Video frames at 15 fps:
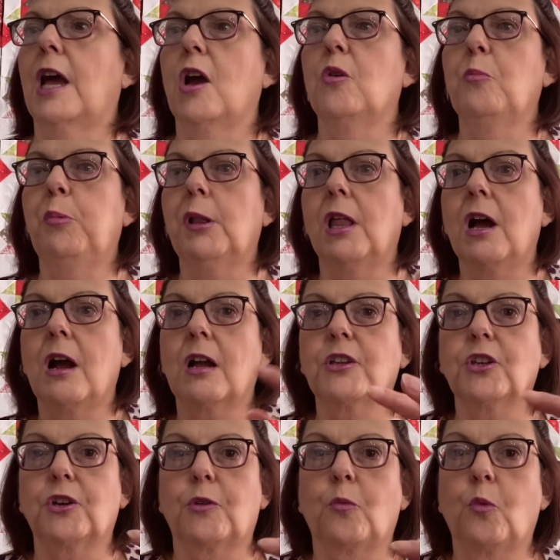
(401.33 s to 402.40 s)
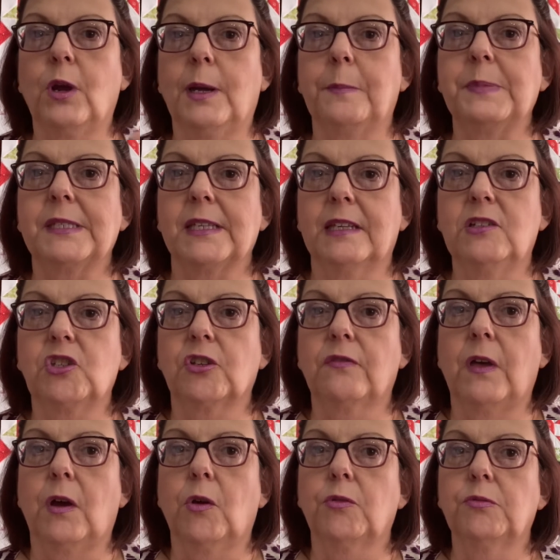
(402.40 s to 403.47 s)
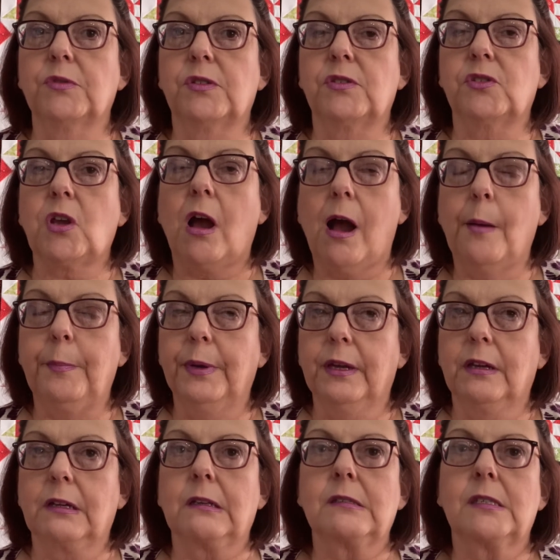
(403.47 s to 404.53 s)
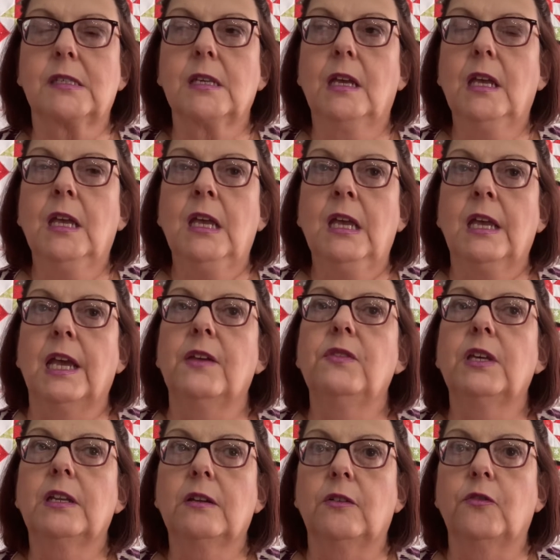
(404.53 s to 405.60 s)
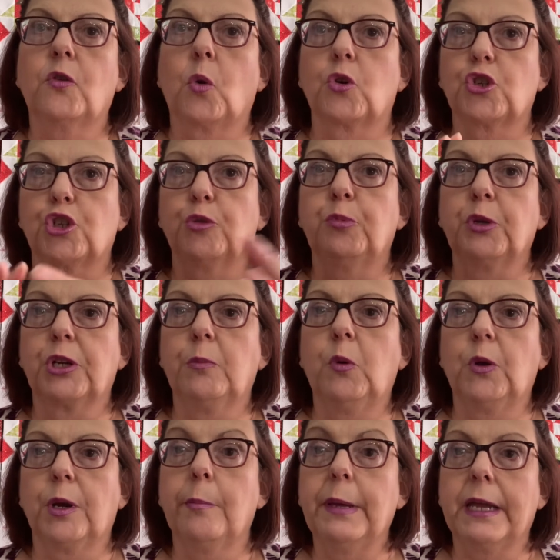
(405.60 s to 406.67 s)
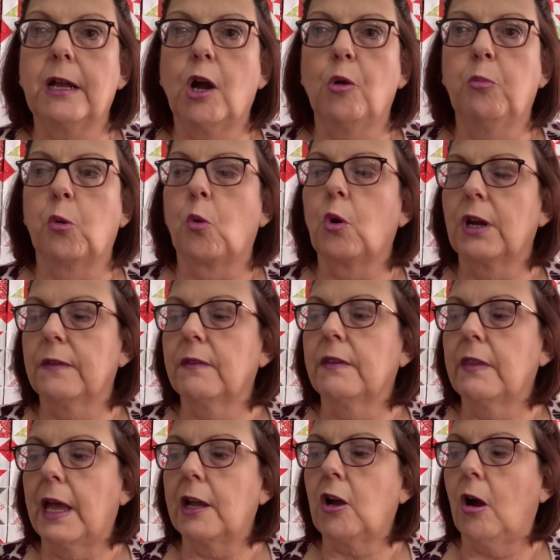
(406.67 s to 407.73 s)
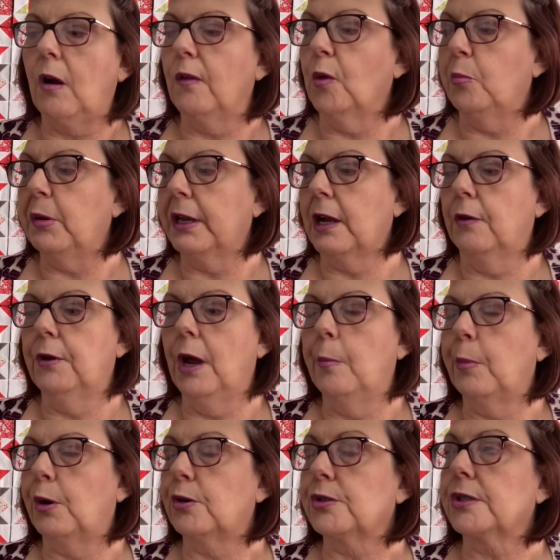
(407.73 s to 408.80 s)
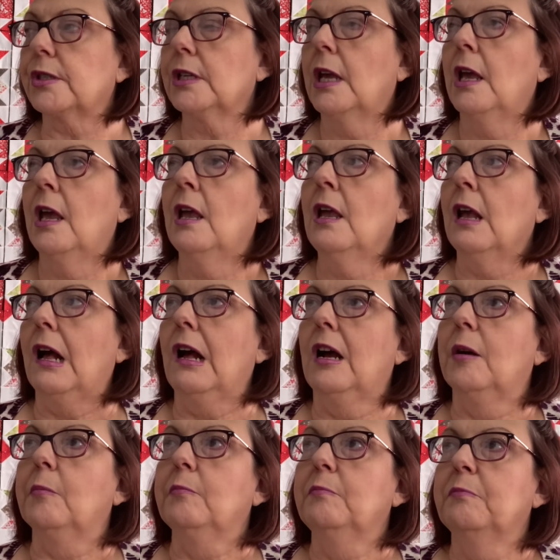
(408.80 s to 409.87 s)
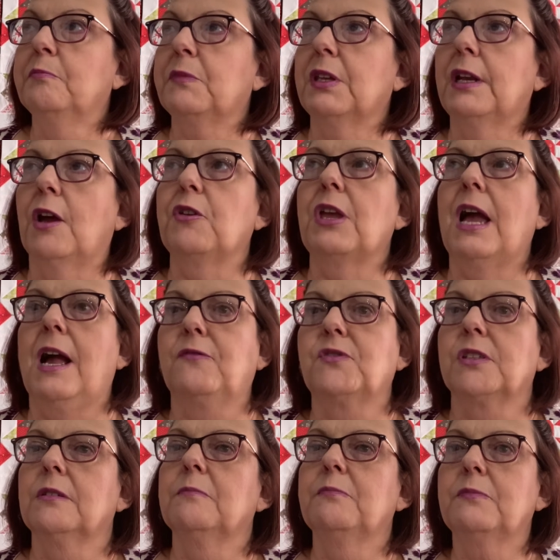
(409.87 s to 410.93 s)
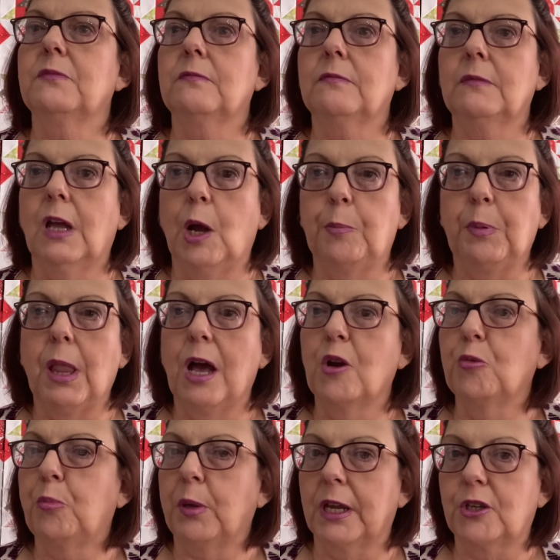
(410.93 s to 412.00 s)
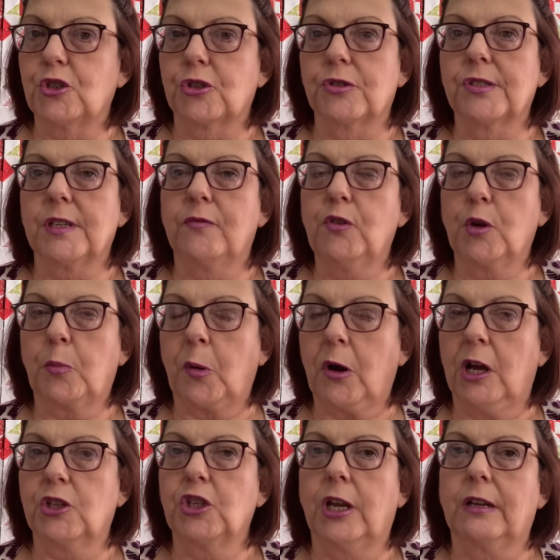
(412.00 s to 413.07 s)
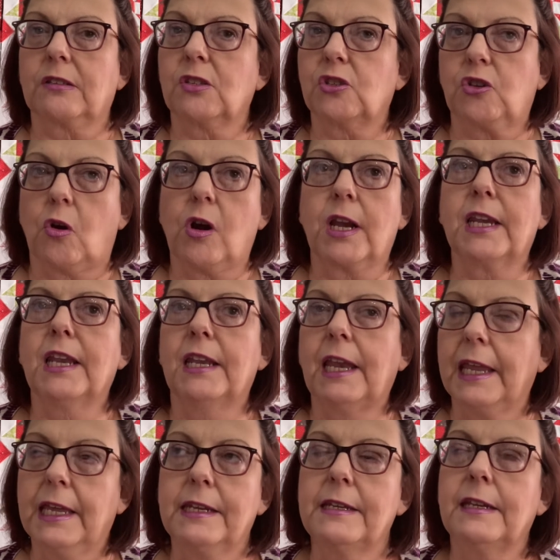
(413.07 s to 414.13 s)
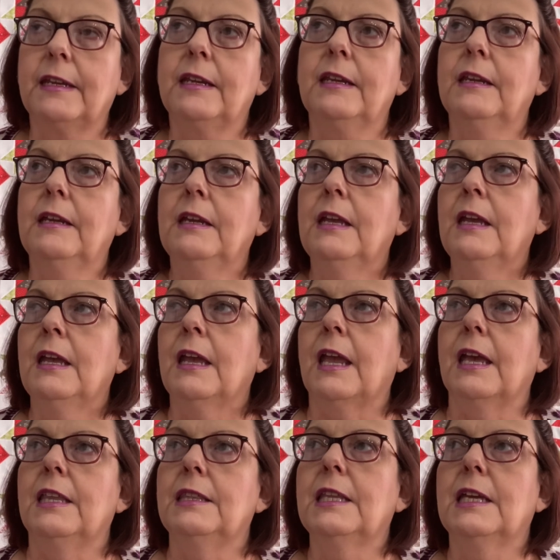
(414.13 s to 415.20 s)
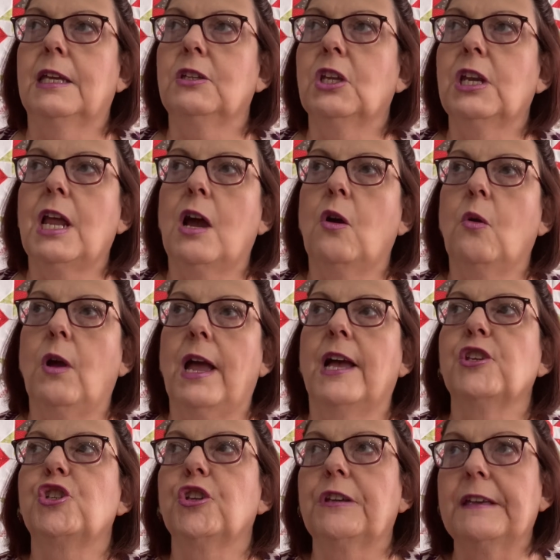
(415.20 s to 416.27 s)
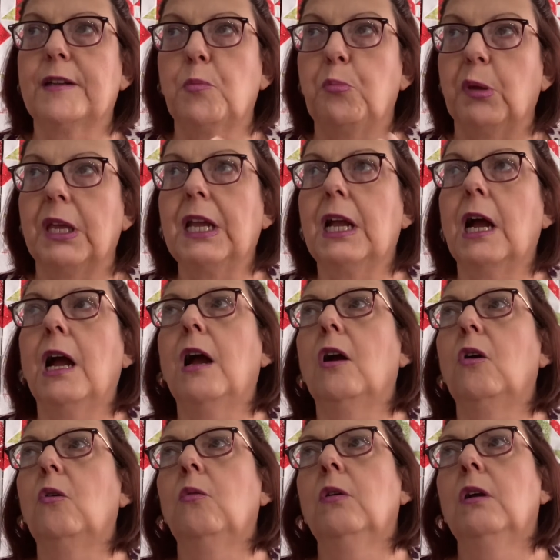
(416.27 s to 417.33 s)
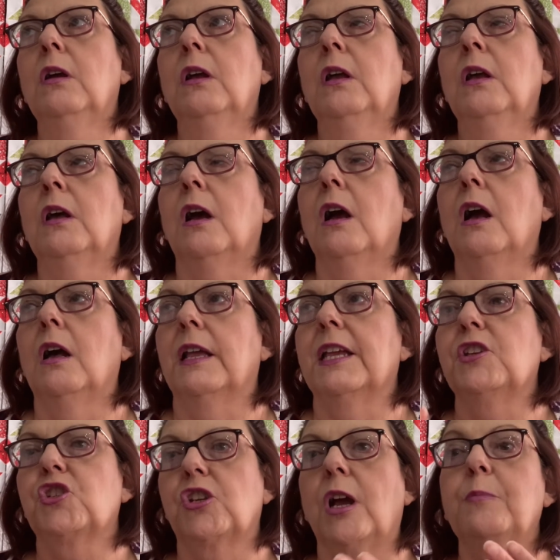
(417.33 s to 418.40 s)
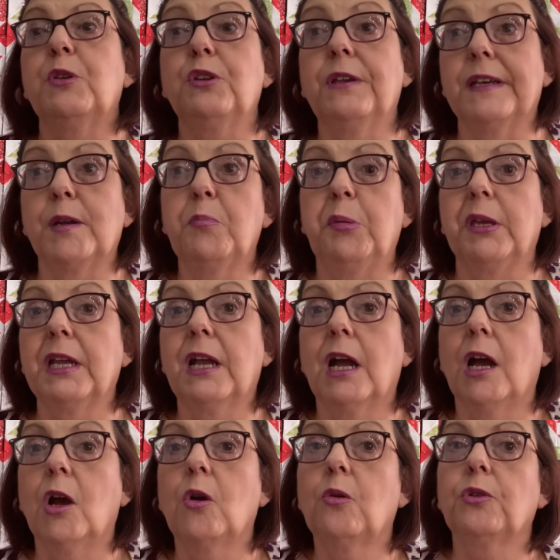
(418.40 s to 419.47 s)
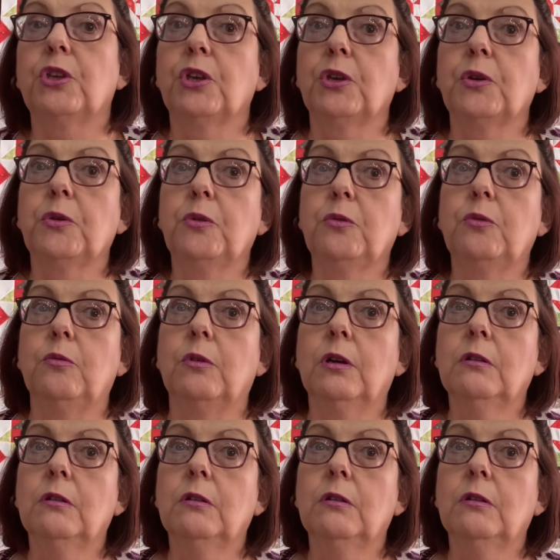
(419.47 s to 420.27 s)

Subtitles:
plug your whips into those topics. And then, of course, you put them on a bingo board and then they call the bingo numbers. You have to upload pictures of your projects starting and ending. And then, as you get a bingo, each time you get a bingo, you